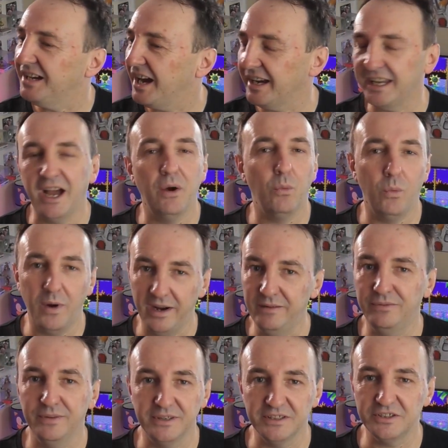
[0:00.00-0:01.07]
I can't wait
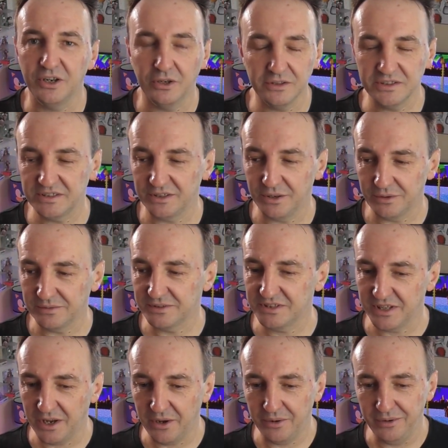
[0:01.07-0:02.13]
for this console.
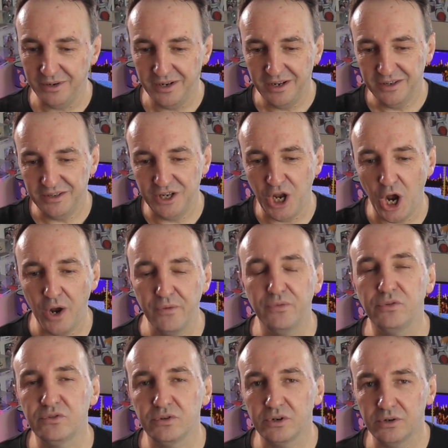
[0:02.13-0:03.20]
So the
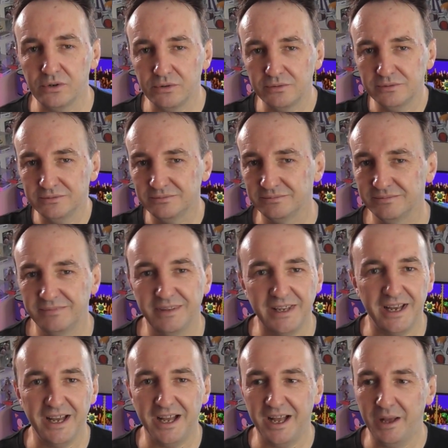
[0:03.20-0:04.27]
overall
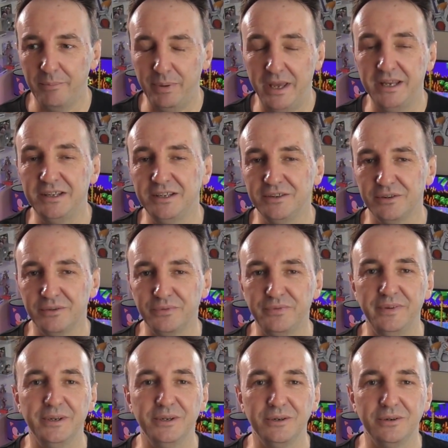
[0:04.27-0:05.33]
opinion or
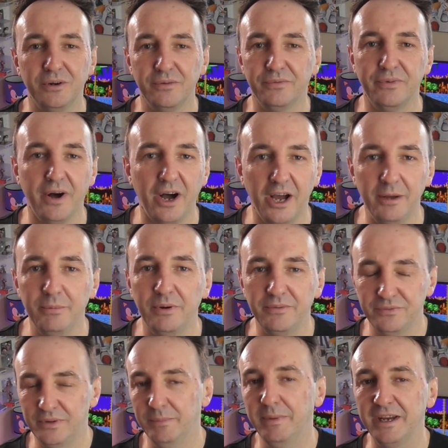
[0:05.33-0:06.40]
feel or vibe
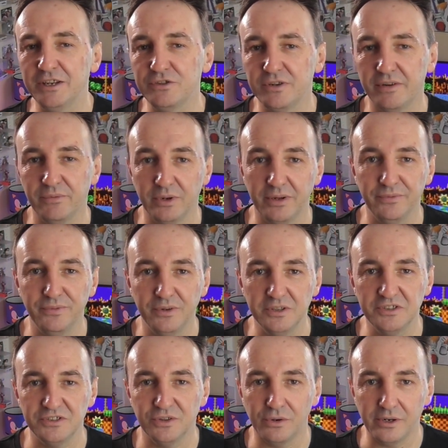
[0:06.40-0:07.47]
of the Mega Drive when I
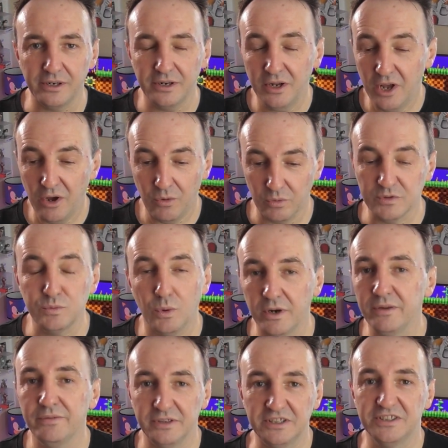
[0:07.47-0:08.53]
first saw it was
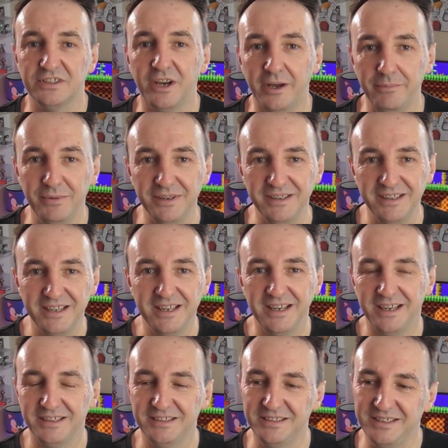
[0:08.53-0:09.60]
one of excitement.
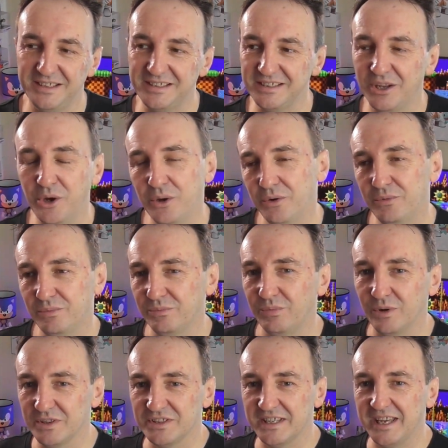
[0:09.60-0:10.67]
This though
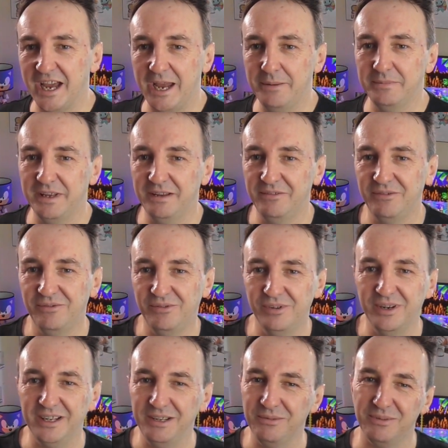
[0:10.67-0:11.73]
was a game that
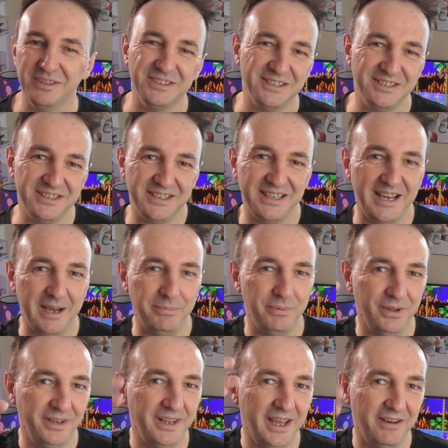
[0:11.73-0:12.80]
really wasn't up
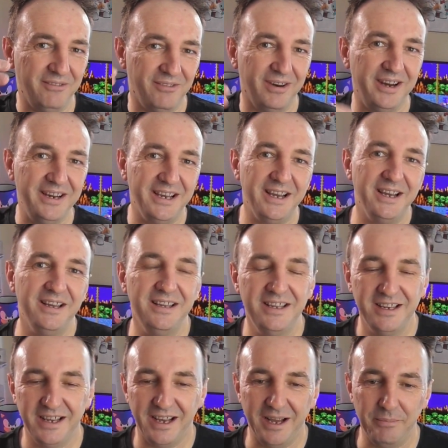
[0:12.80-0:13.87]
on that radar,
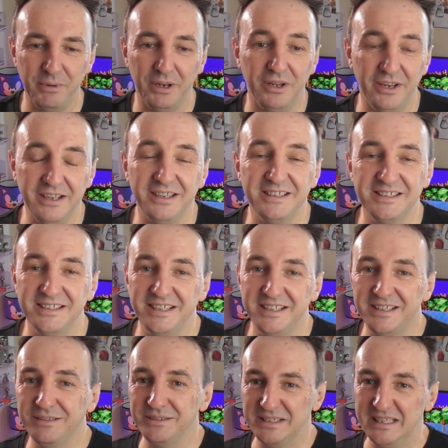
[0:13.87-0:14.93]
but like I
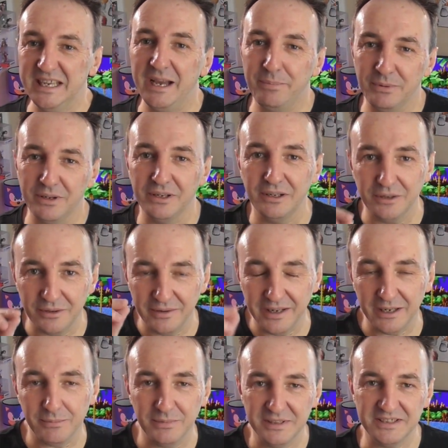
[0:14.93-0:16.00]
said, there was a couple of little
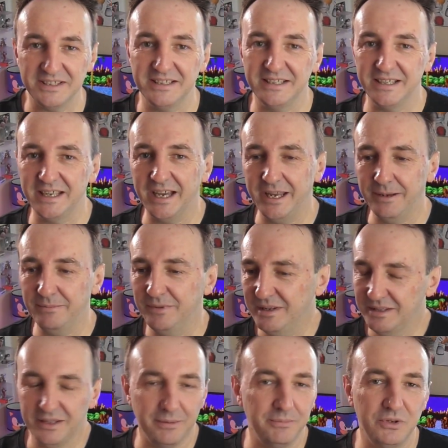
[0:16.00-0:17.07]
elements in the game,
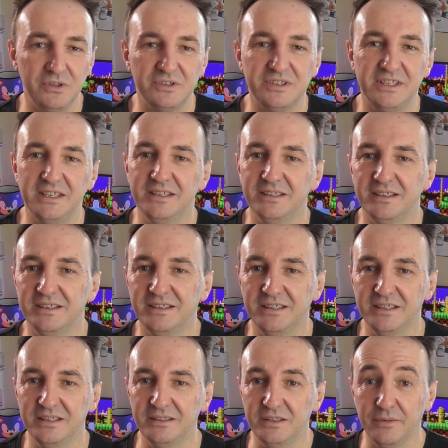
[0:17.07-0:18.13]
the music,
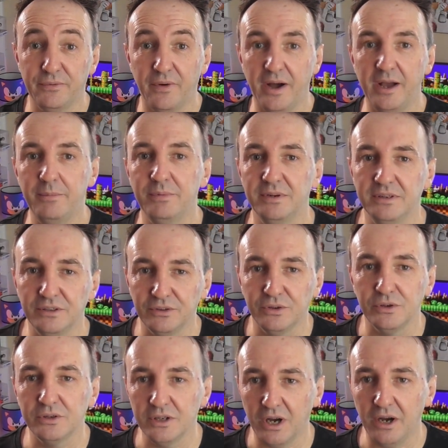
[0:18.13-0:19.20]
the vibrant
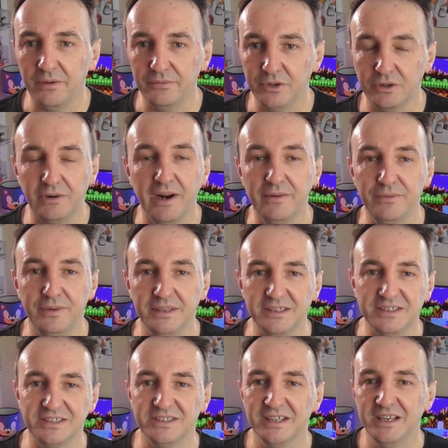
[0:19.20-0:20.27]
look of the
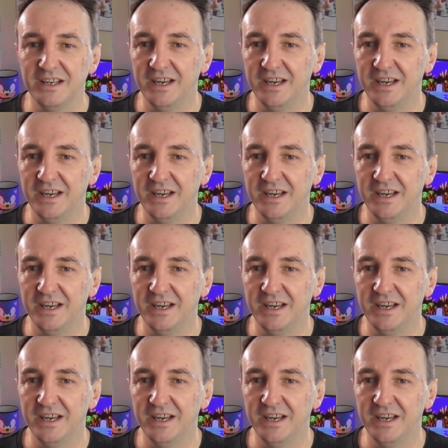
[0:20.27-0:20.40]
graphics.